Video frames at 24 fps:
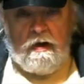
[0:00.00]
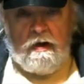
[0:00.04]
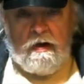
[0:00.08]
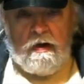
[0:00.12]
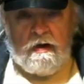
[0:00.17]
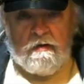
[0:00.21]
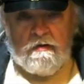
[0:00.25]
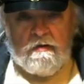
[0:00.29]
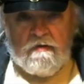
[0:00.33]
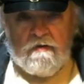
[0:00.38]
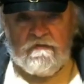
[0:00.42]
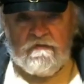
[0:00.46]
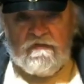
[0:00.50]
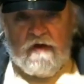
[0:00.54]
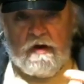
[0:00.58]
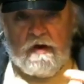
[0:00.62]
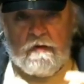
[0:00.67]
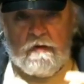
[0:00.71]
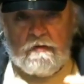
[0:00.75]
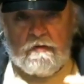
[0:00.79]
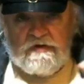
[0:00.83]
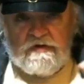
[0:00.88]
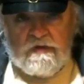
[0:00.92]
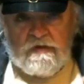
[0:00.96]
and they're
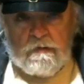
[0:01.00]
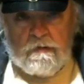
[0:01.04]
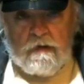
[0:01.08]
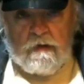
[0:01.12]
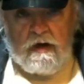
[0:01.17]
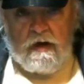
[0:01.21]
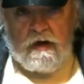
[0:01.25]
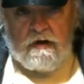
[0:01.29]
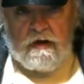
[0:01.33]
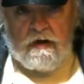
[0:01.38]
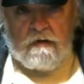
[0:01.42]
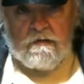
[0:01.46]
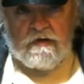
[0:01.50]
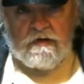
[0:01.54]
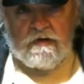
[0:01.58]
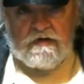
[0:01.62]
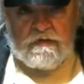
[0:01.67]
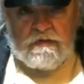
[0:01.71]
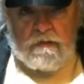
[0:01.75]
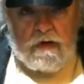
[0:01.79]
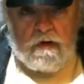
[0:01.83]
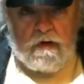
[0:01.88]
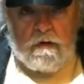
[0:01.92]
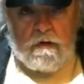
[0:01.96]
following some guy named the
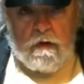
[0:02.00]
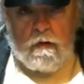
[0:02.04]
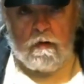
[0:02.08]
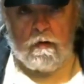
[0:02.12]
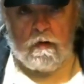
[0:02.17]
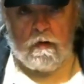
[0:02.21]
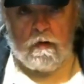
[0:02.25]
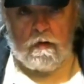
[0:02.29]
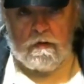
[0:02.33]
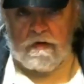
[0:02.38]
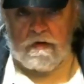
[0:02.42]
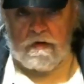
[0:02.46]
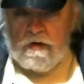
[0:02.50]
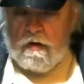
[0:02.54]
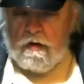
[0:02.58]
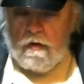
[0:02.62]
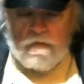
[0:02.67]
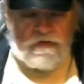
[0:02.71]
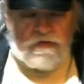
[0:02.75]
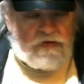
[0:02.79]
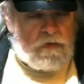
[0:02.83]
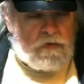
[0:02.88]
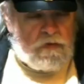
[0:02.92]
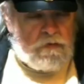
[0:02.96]
Sparrow or, you
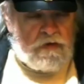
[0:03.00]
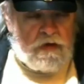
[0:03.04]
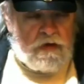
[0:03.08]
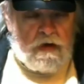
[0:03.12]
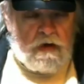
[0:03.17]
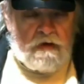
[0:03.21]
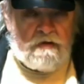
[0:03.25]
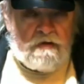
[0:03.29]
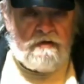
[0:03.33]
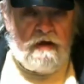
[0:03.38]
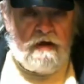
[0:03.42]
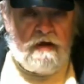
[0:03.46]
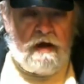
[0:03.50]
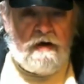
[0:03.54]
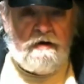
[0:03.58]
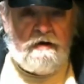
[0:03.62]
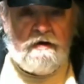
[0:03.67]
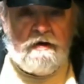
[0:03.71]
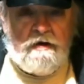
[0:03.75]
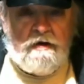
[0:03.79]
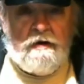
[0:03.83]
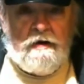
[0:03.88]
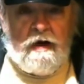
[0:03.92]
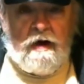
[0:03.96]
know, something like that.
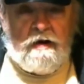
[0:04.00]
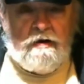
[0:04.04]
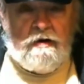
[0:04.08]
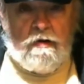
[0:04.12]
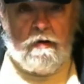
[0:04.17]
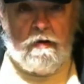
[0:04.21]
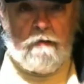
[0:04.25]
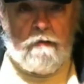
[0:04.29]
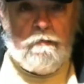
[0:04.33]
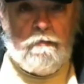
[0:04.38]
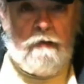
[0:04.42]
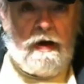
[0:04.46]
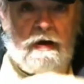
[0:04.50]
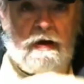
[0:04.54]
I know I'm